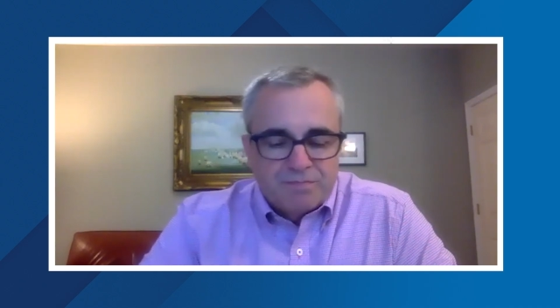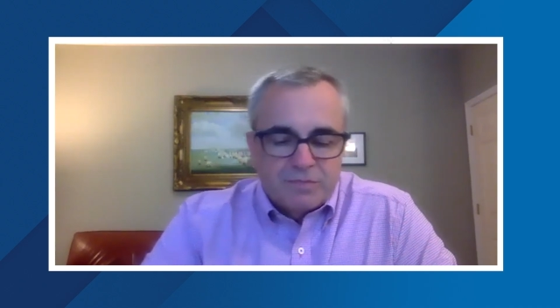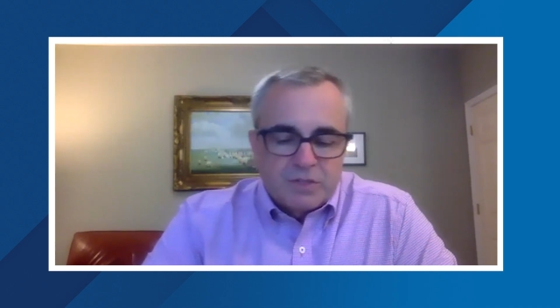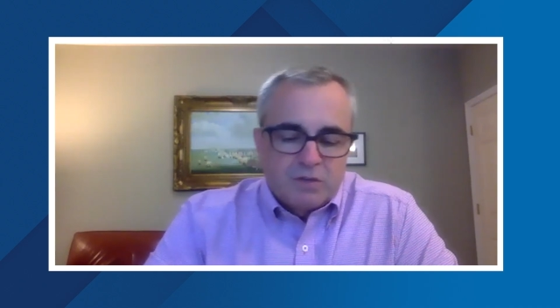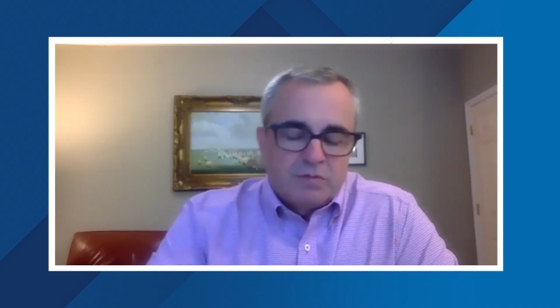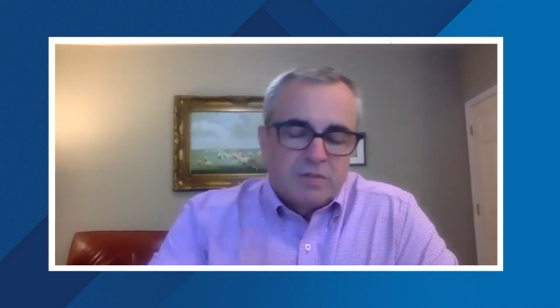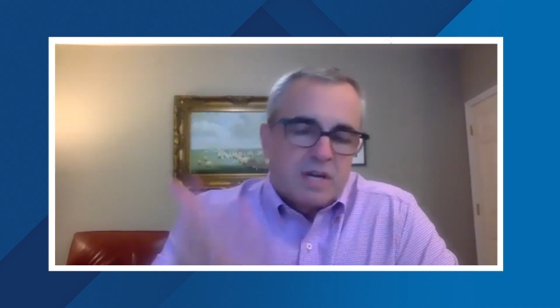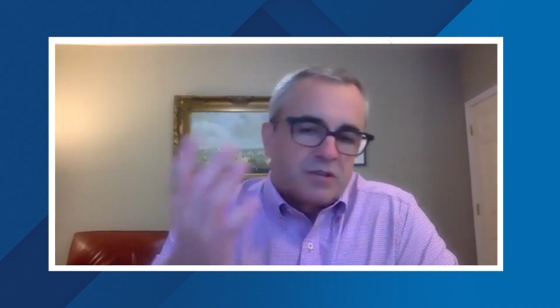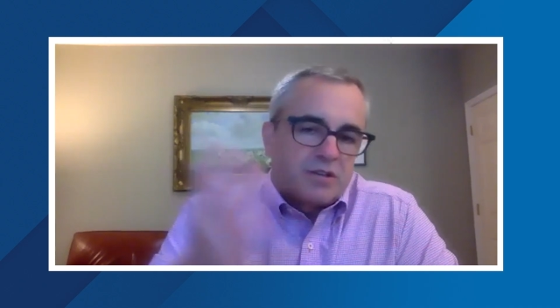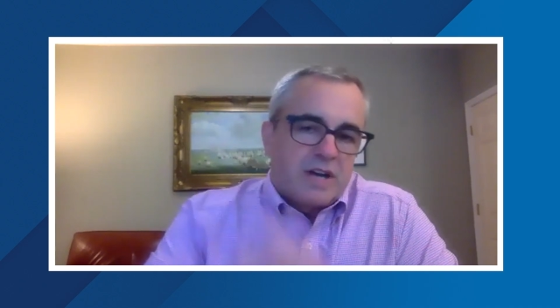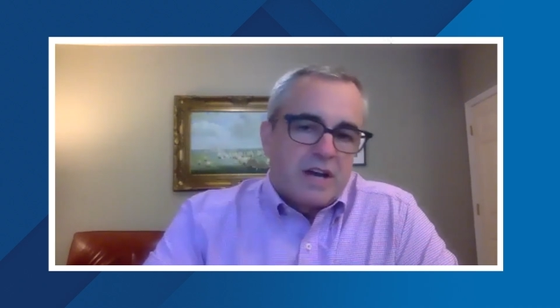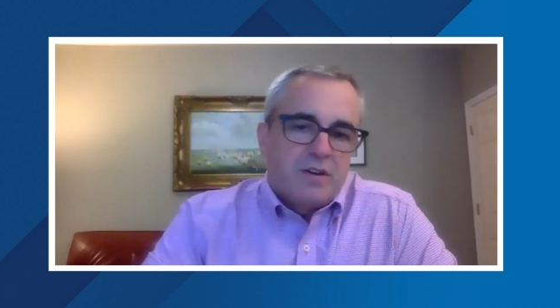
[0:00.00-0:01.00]
So
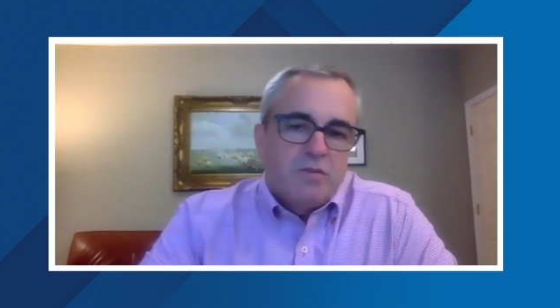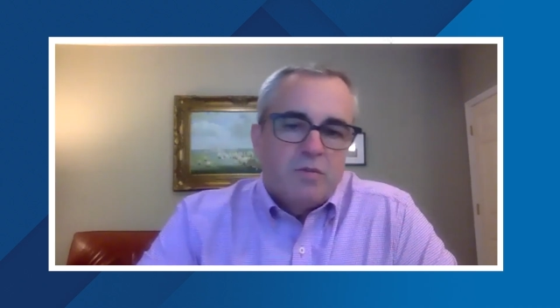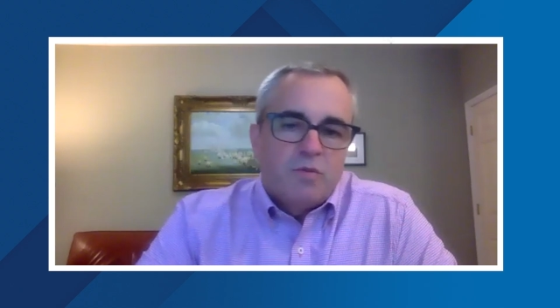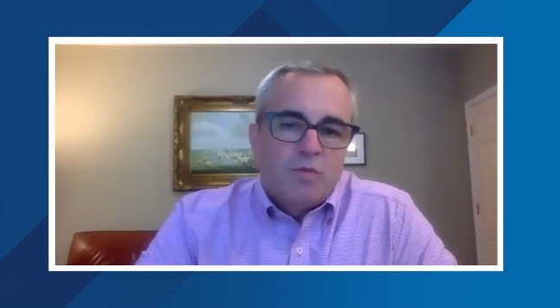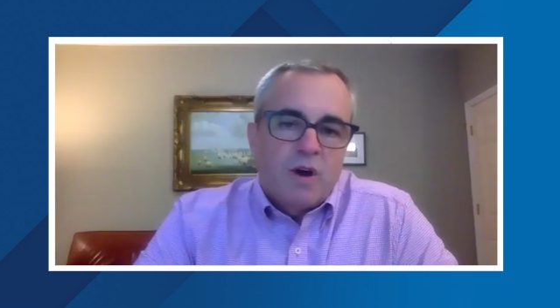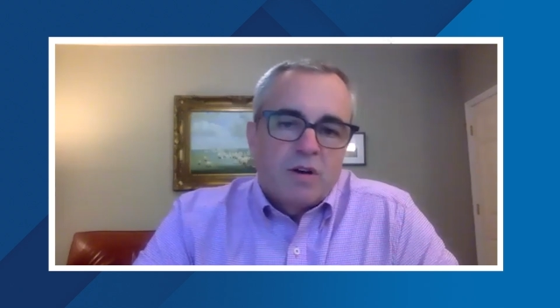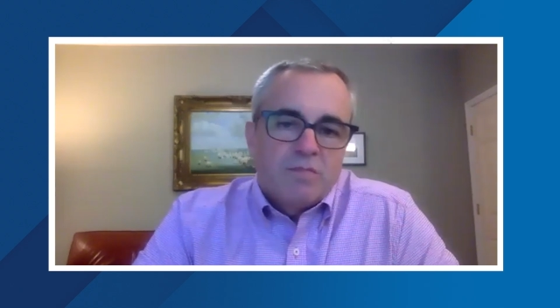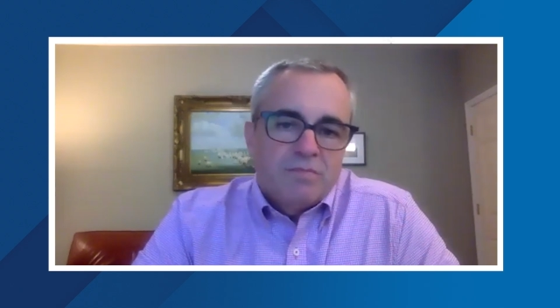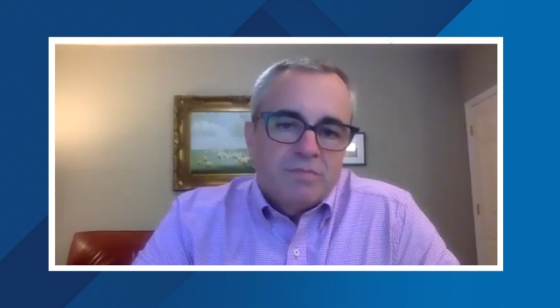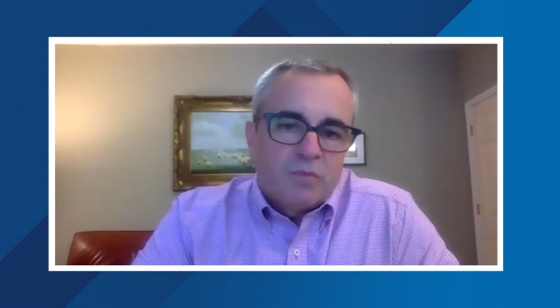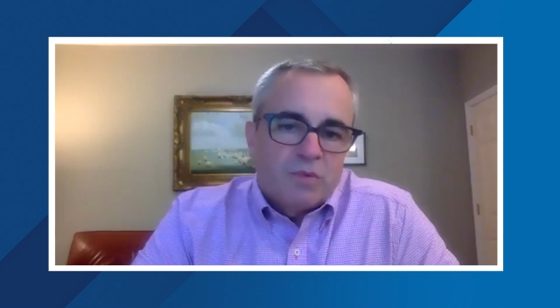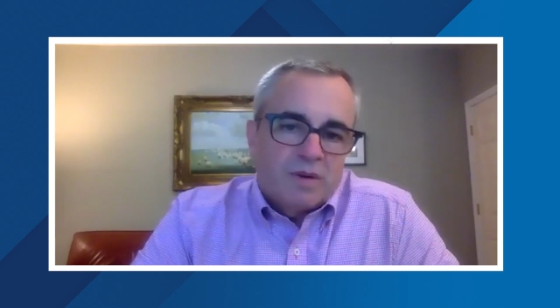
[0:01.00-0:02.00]
Dr. Ananou, welcome.
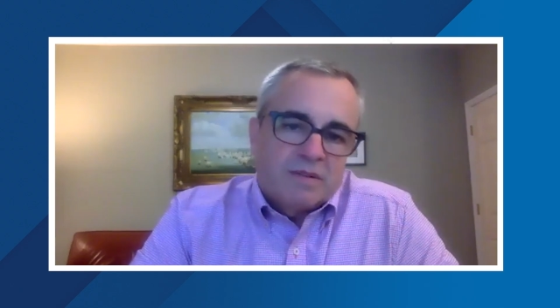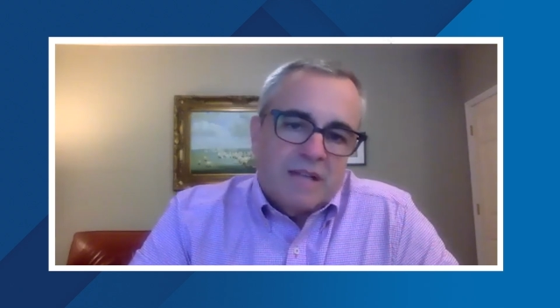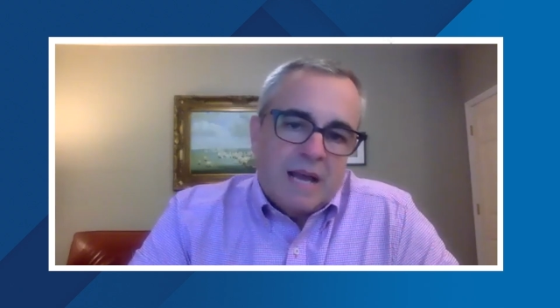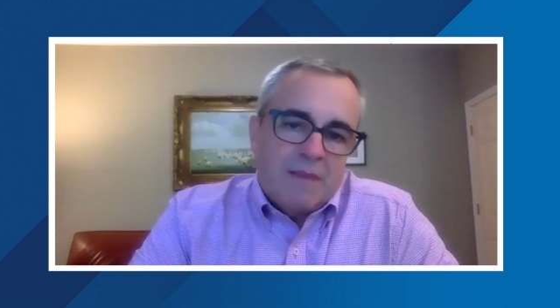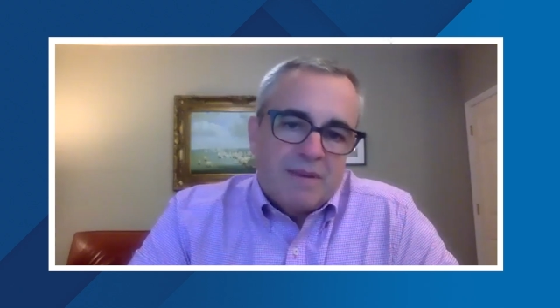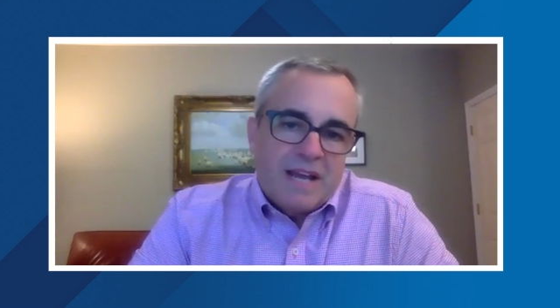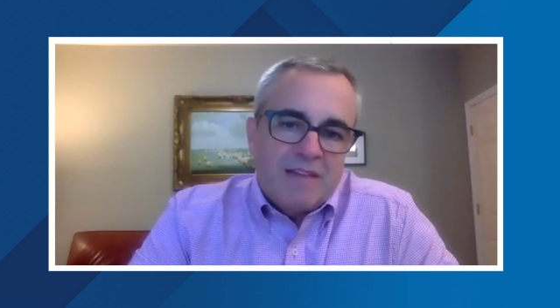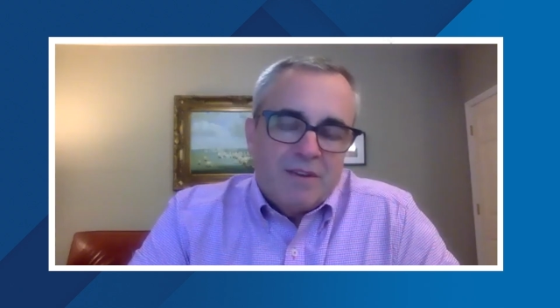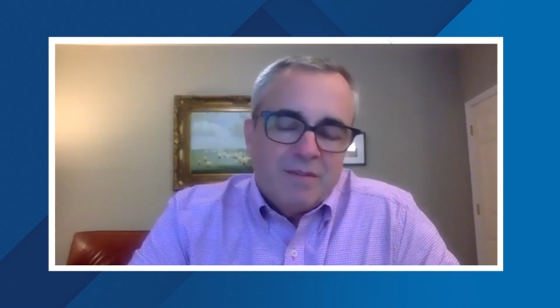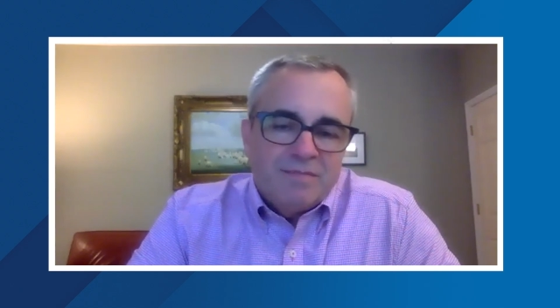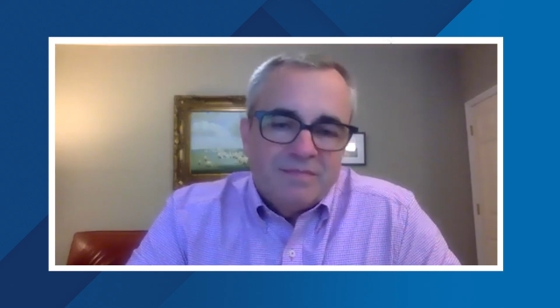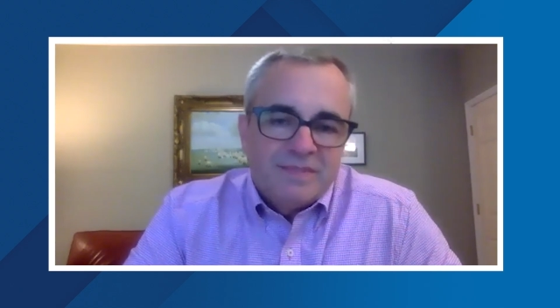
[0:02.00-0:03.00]
Happy to have you.